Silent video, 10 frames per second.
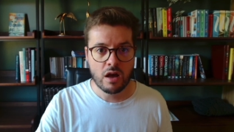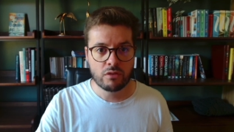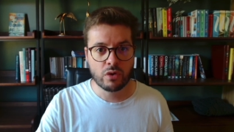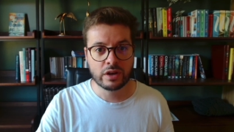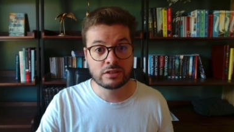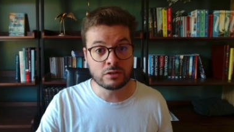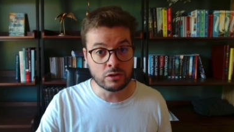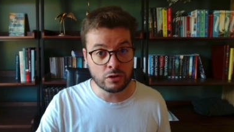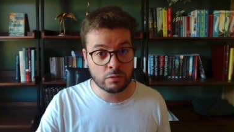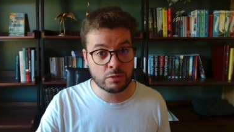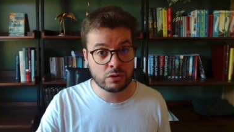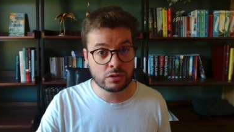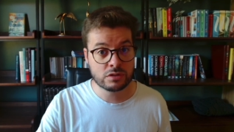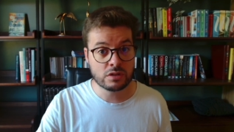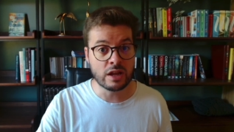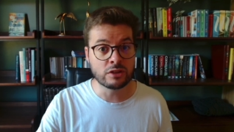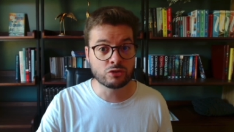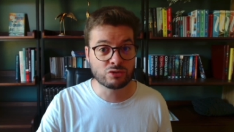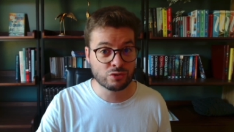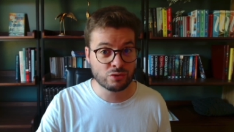for his numerous and
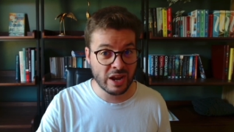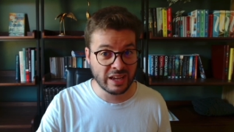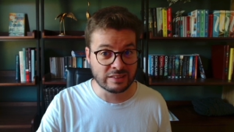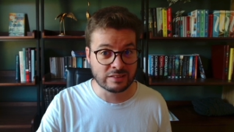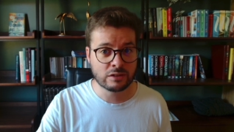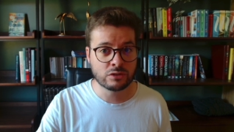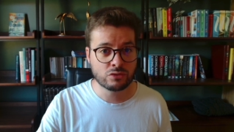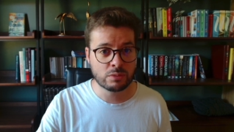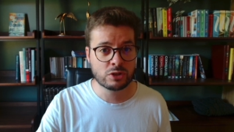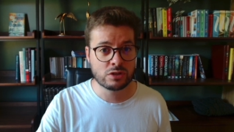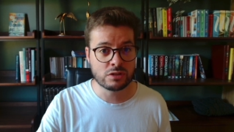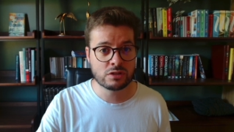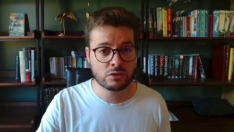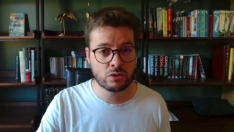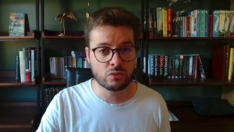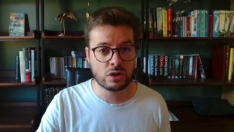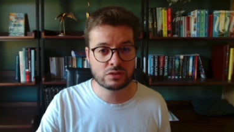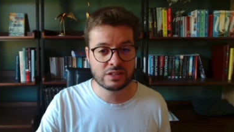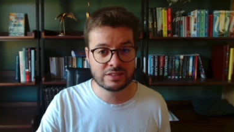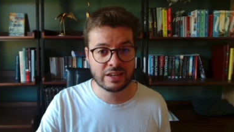great contributions to the Rust
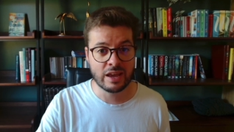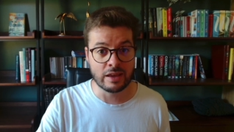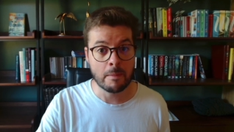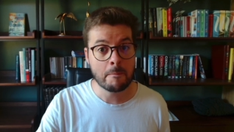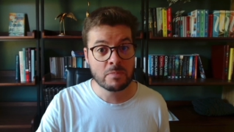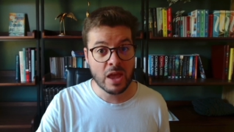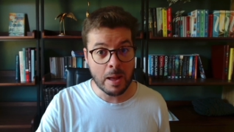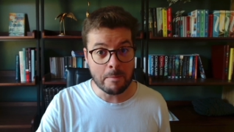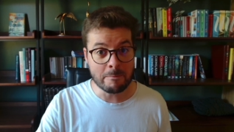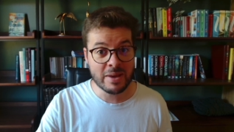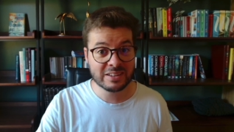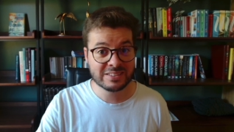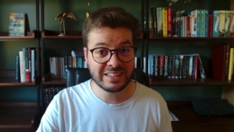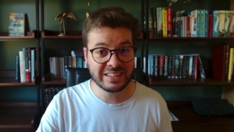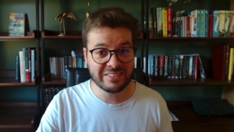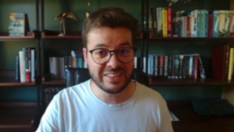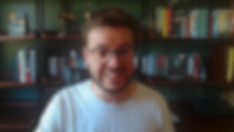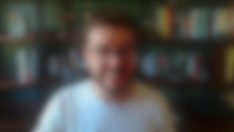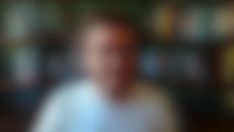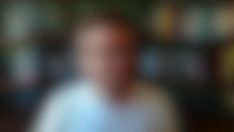SDK. Merci
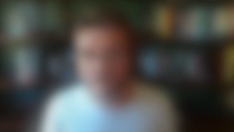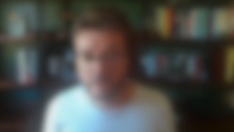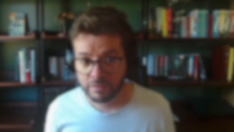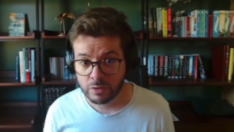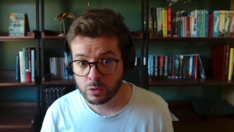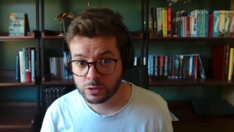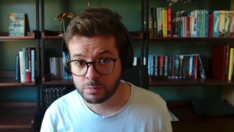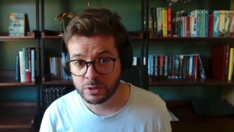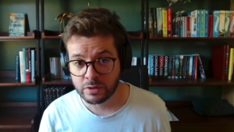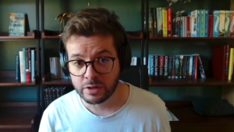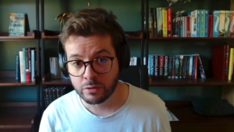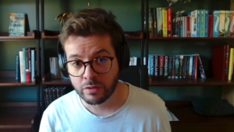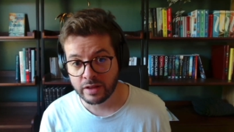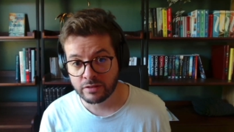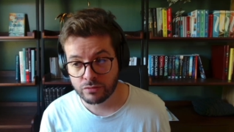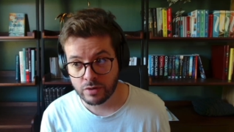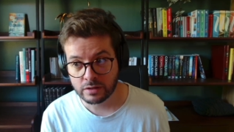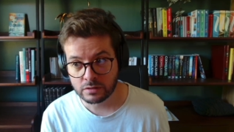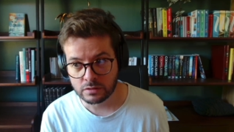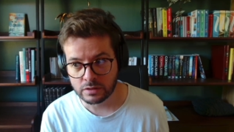Kevin! Kevin wants me to tell you that
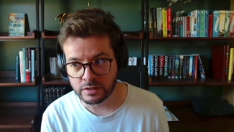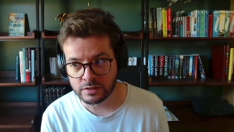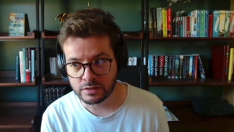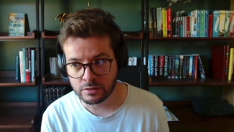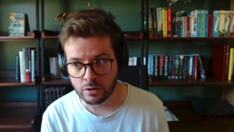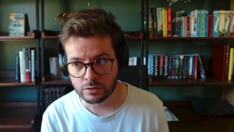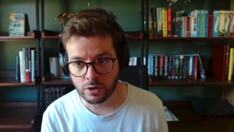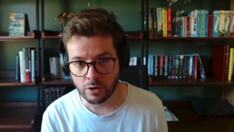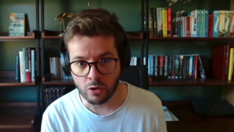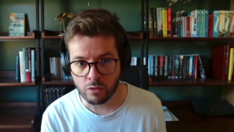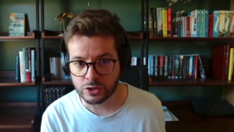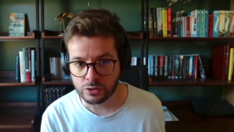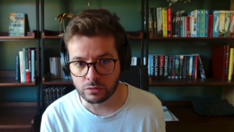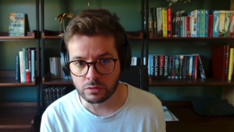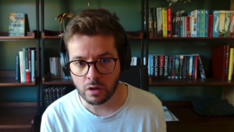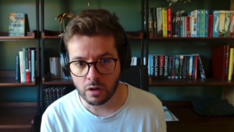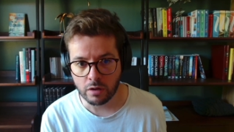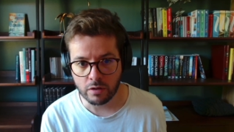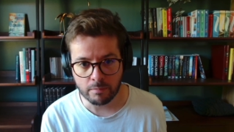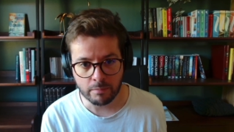Fractal is not an official
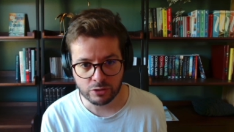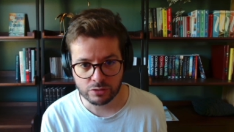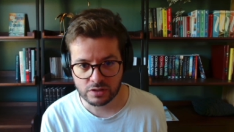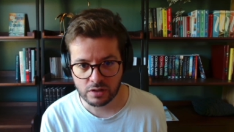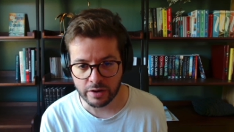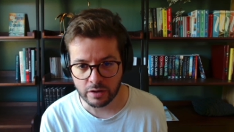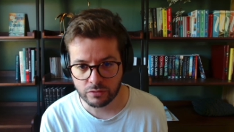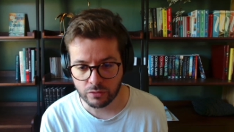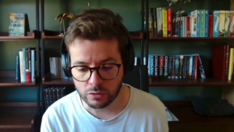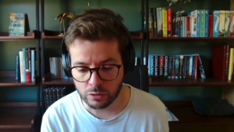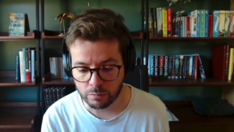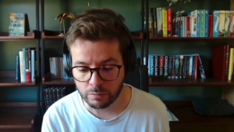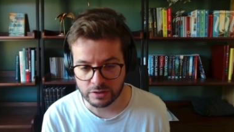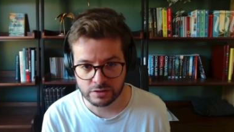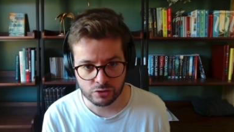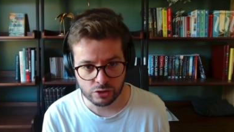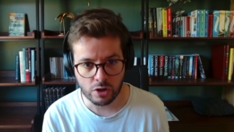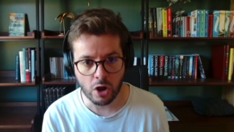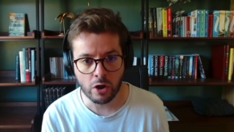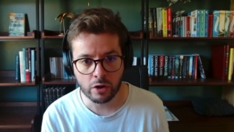uh, matrix client for GNOME, it's just
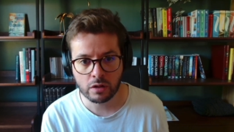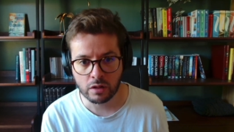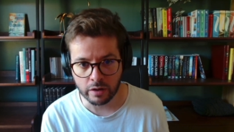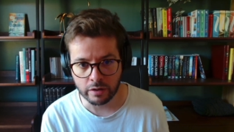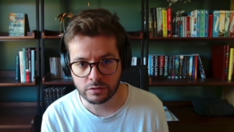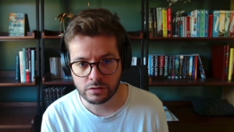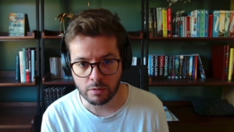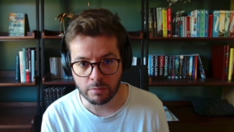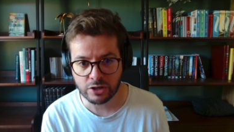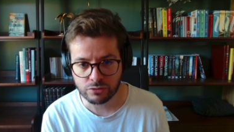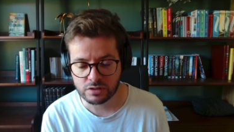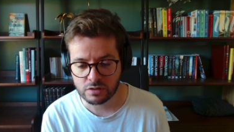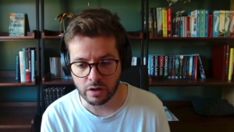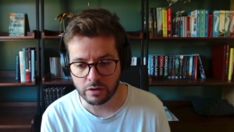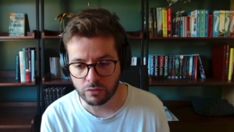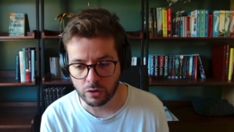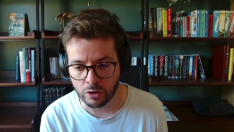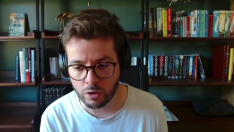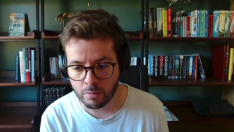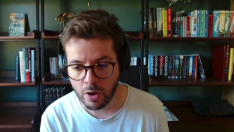a client, a matrix client for
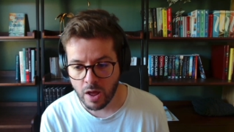GNOME,